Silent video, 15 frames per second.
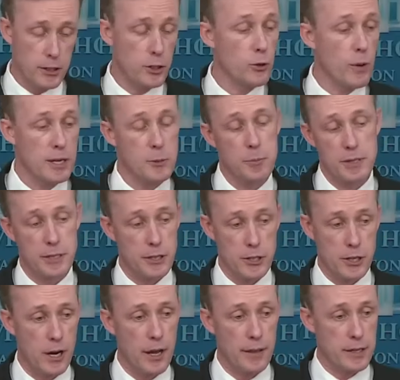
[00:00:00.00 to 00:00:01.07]
The U.S.
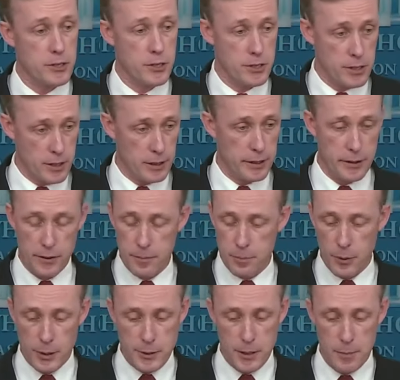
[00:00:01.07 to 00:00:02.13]
position on this is clear.
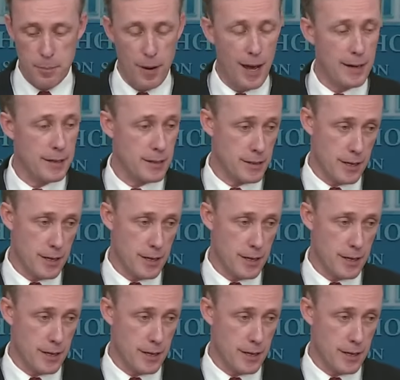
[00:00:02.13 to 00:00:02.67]
President Biden,